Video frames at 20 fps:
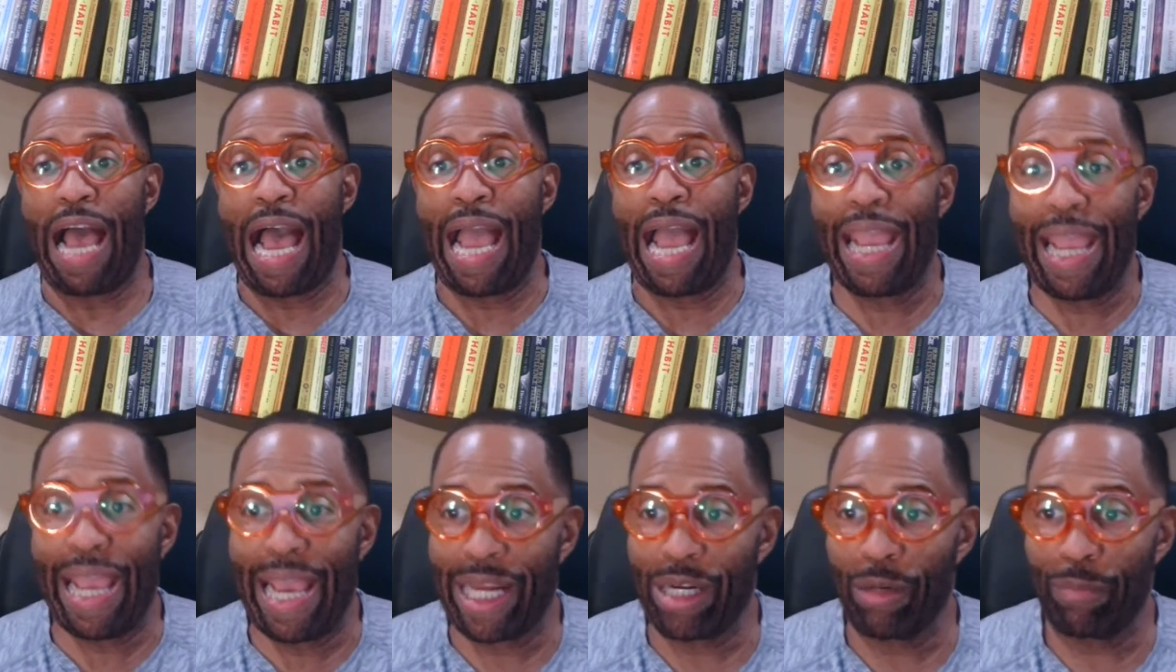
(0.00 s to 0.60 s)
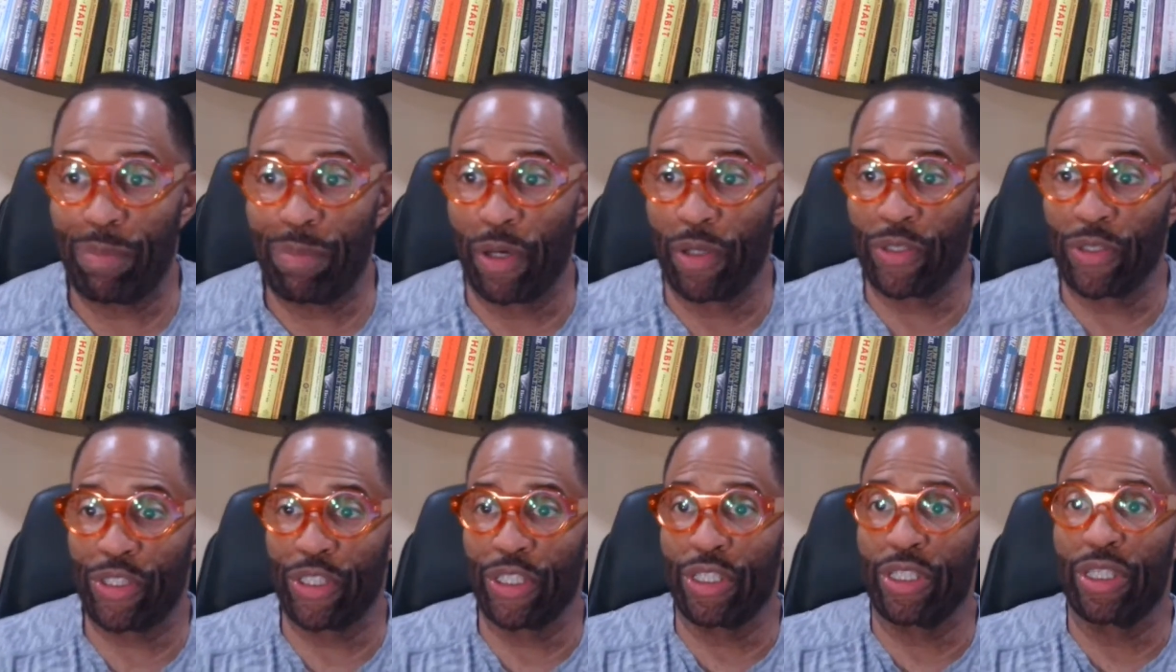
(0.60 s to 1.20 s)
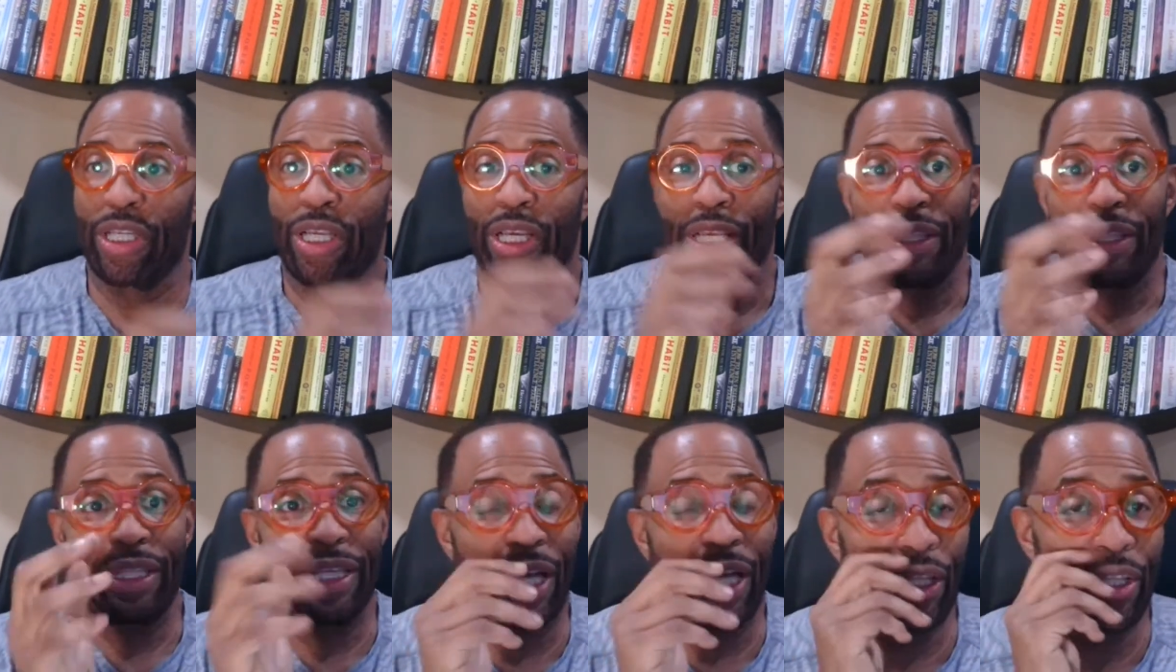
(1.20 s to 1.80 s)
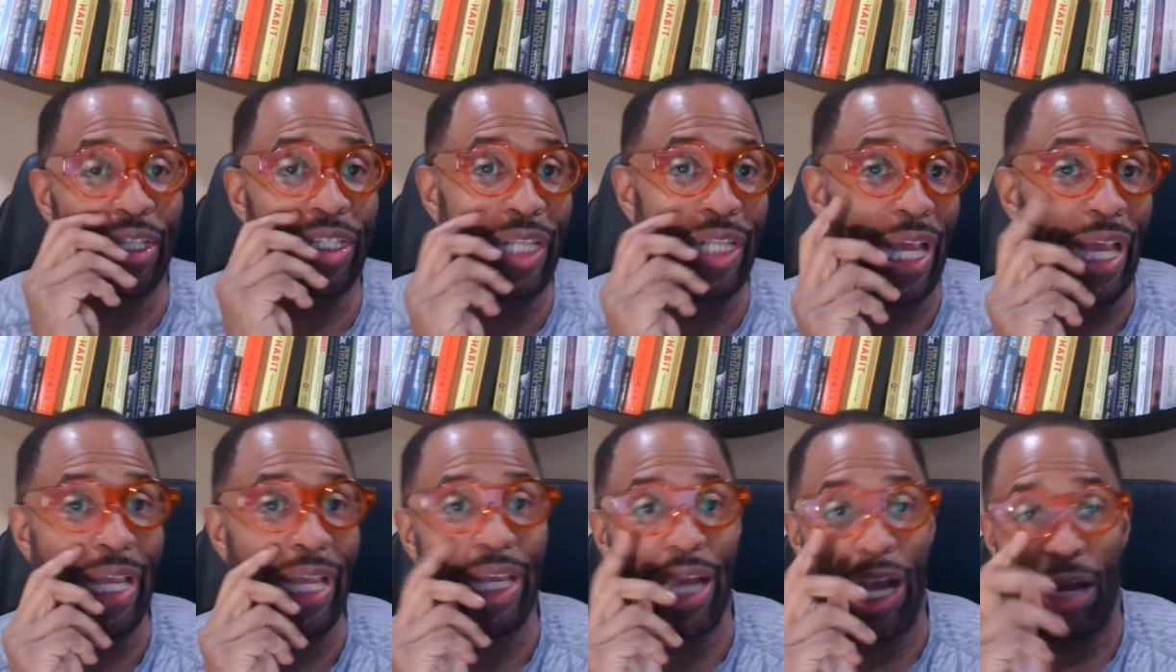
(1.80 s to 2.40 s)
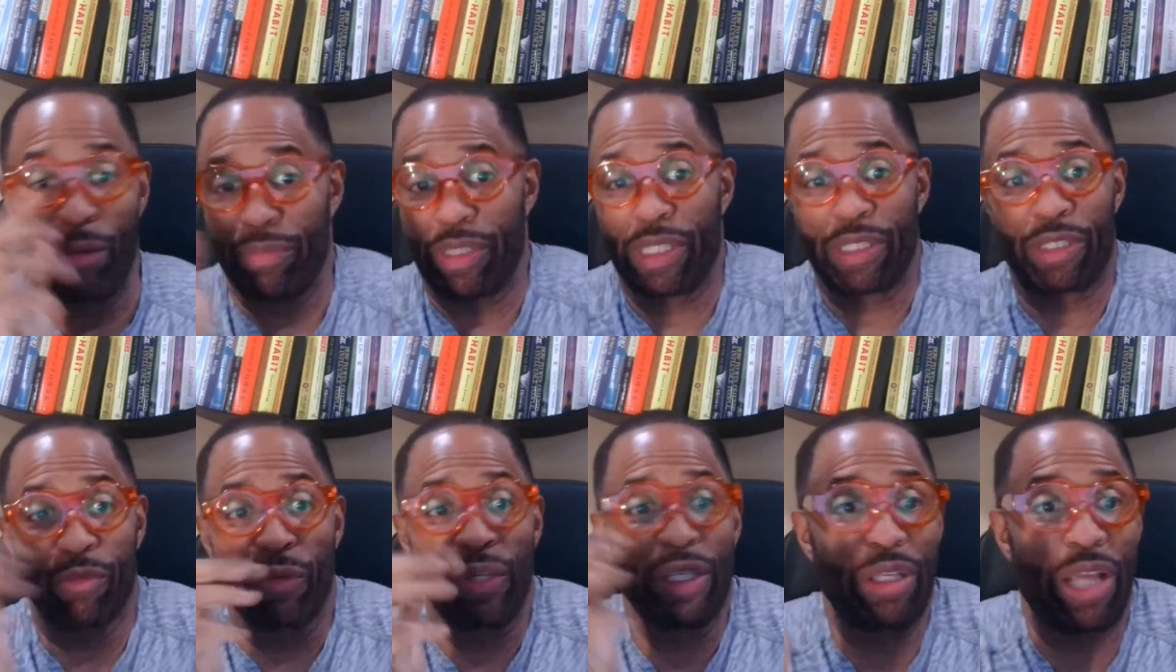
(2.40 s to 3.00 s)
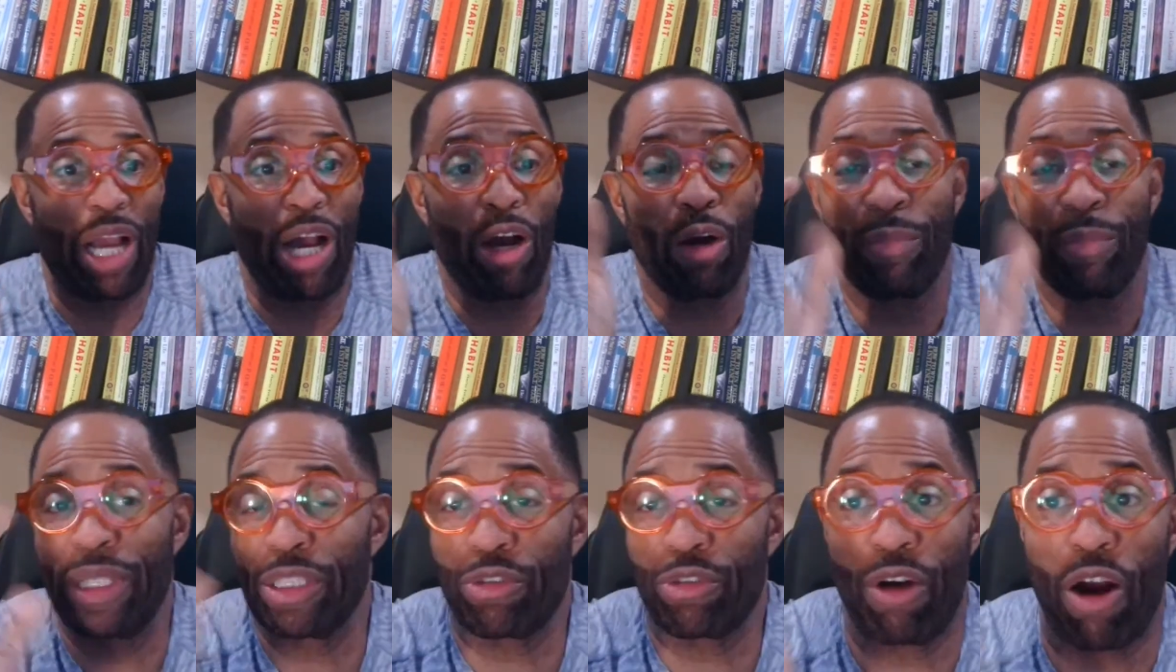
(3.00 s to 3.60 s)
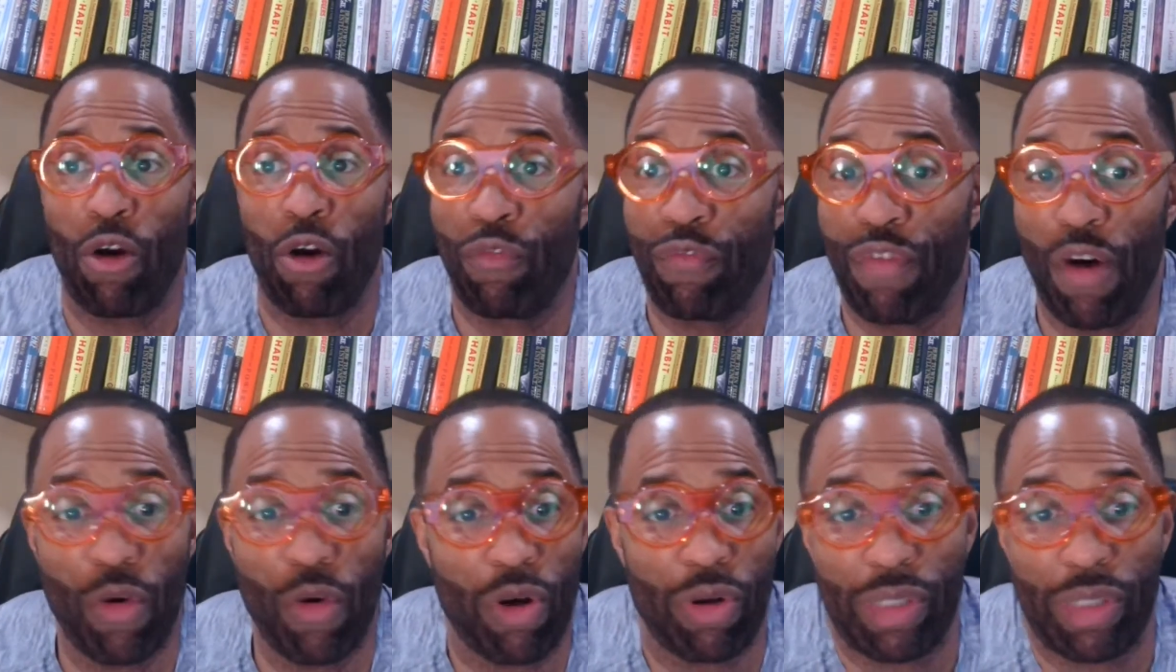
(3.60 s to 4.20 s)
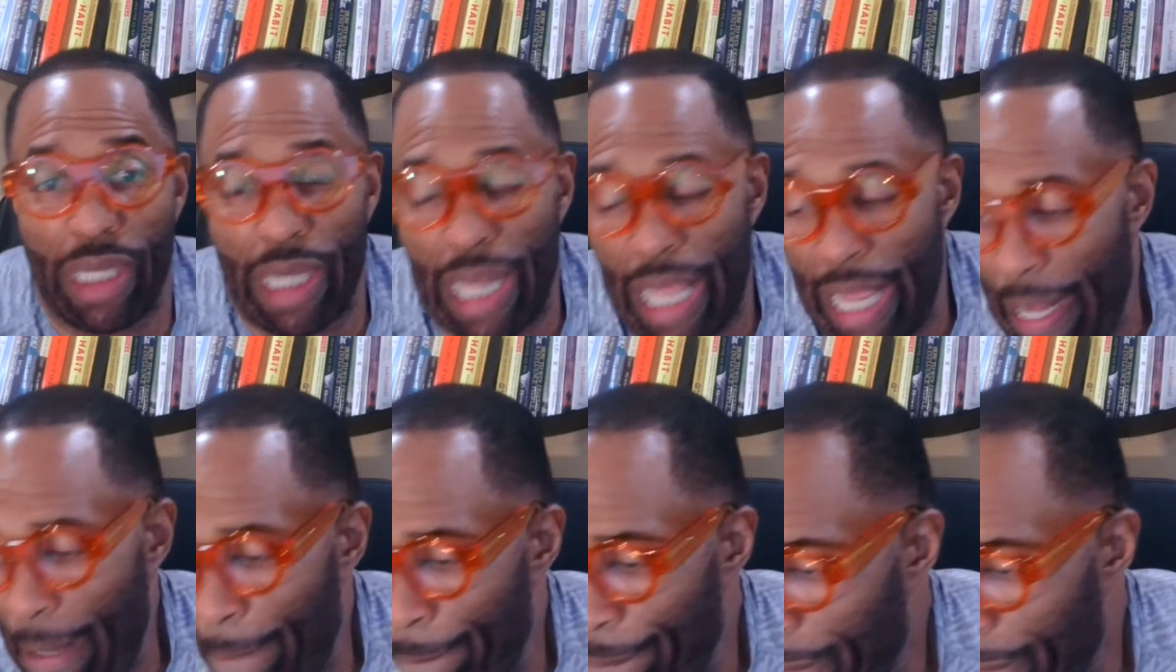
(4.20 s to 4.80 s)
I had a person the other day, I'm just we I hope it's grown folk on the line,